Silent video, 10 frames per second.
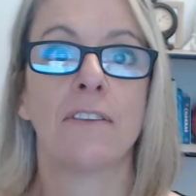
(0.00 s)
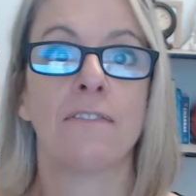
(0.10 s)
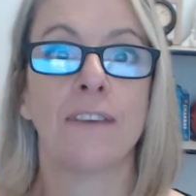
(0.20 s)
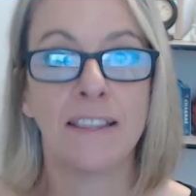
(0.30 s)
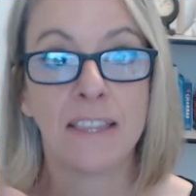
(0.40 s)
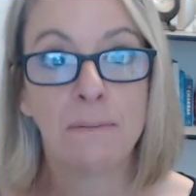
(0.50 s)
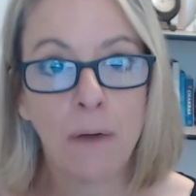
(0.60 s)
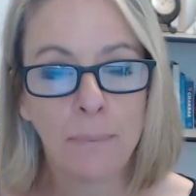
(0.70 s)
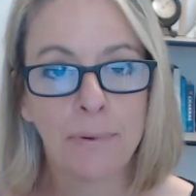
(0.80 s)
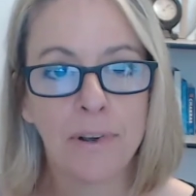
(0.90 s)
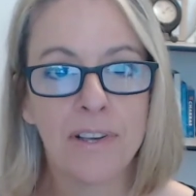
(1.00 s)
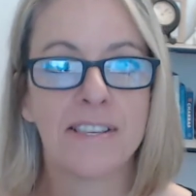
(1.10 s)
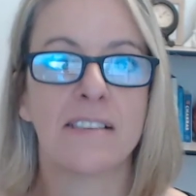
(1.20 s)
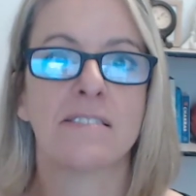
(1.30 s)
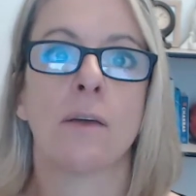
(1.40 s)
the faith in my
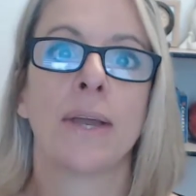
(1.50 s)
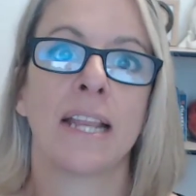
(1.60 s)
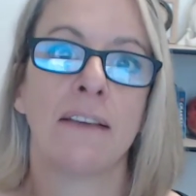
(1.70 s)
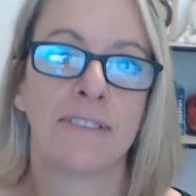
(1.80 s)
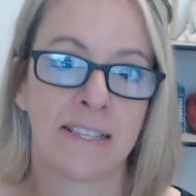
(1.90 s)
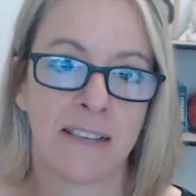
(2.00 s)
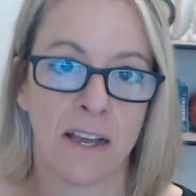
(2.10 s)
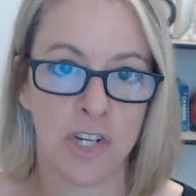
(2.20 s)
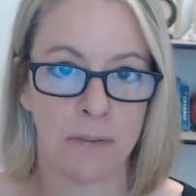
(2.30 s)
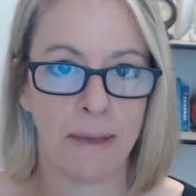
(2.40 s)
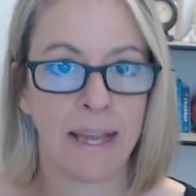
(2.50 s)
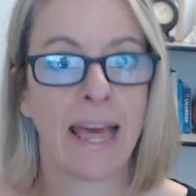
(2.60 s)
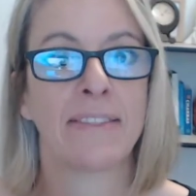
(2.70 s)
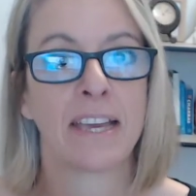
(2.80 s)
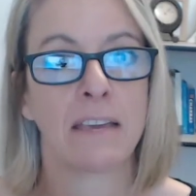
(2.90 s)
process, so we can have a discussion about
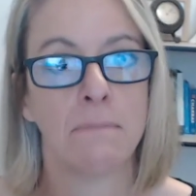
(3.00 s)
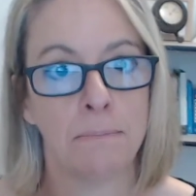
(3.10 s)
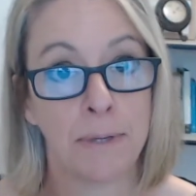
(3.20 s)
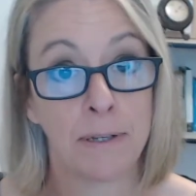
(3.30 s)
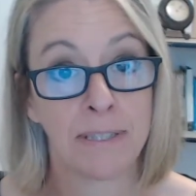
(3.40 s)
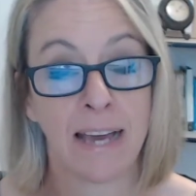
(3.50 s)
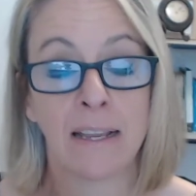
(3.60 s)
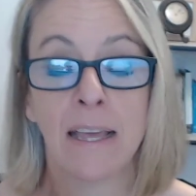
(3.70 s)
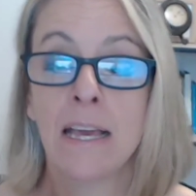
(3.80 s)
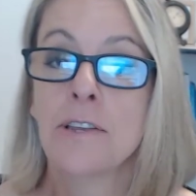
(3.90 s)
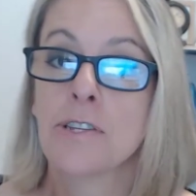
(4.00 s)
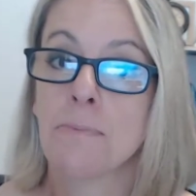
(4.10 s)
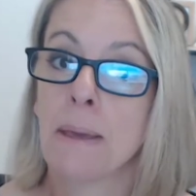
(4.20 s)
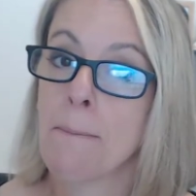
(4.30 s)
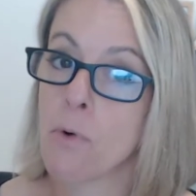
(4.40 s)
how that can be built out to
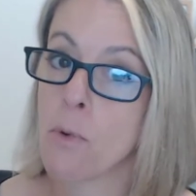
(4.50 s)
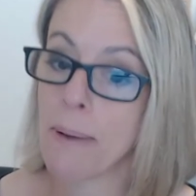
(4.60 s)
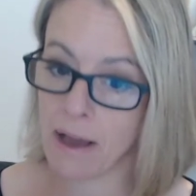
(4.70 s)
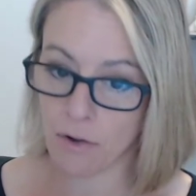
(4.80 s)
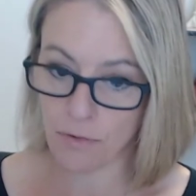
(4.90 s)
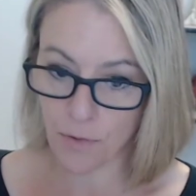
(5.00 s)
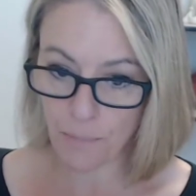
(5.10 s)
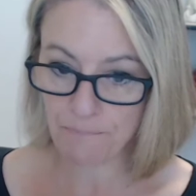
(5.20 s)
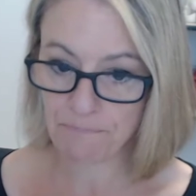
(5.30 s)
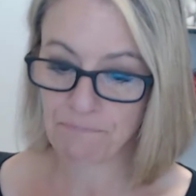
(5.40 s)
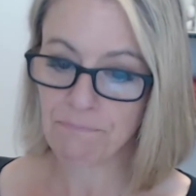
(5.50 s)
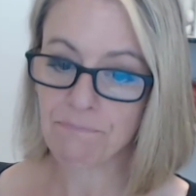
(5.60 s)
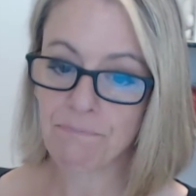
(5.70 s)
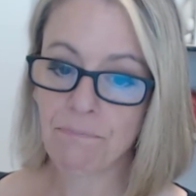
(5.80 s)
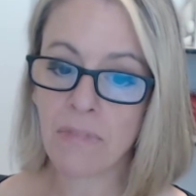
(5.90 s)
be more powerful.
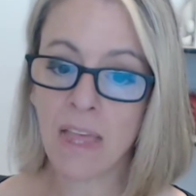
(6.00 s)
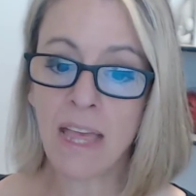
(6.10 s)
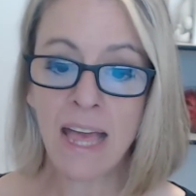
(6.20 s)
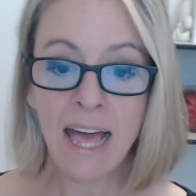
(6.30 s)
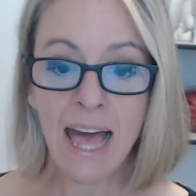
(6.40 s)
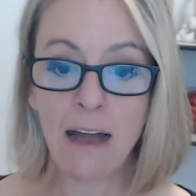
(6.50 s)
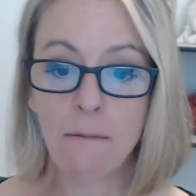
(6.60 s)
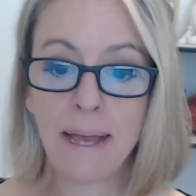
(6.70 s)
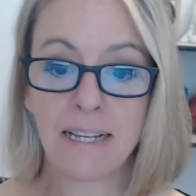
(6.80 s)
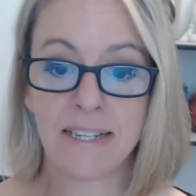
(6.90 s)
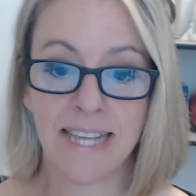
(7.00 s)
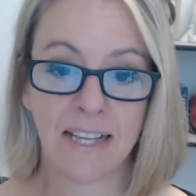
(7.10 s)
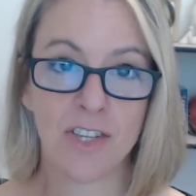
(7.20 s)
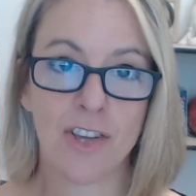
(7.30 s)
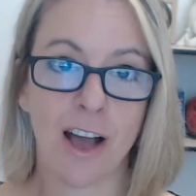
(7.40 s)
How about
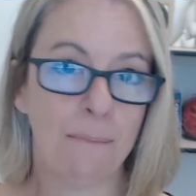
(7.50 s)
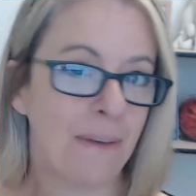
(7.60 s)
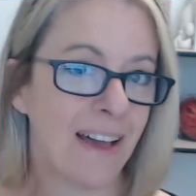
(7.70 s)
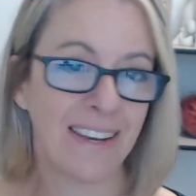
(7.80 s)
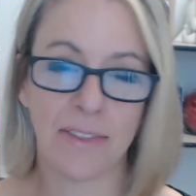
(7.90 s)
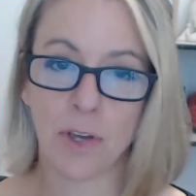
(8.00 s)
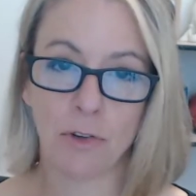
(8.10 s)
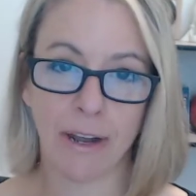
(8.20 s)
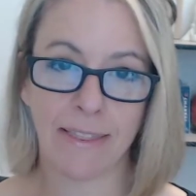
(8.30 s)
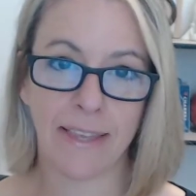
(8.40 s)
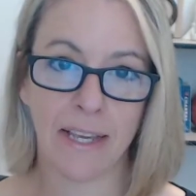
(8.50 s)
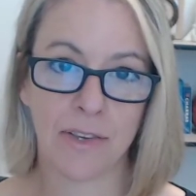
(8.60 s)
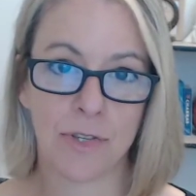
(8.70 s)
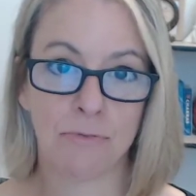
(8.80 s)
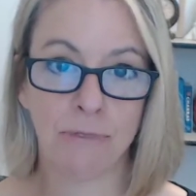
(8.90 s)
downtime? Another great
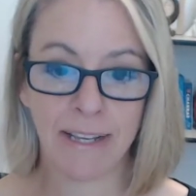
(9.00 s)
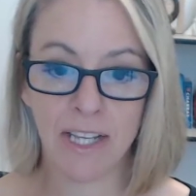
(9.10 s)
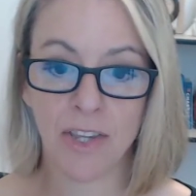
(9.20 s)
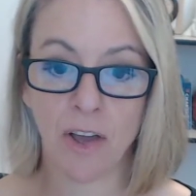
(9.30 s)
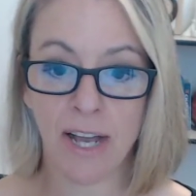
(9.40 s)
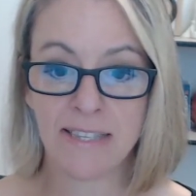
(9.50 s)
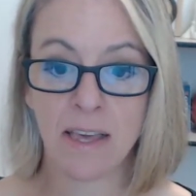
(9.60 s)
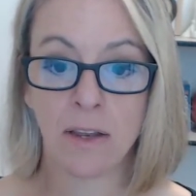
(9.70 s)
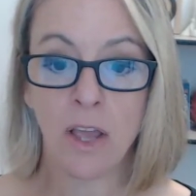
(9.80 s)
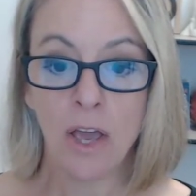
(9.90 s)
thing to recognize that